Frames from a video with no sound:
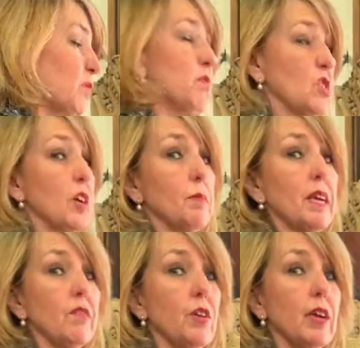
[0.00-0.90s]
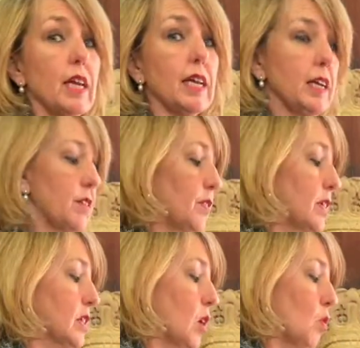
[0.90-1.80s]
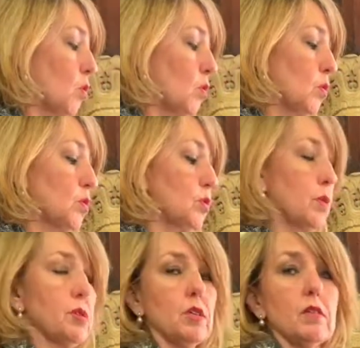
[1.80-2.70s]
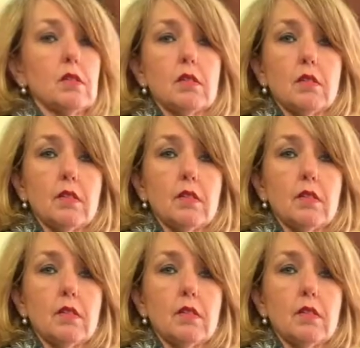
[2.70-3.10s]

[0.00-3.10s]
try to make it very clear that these are all good options.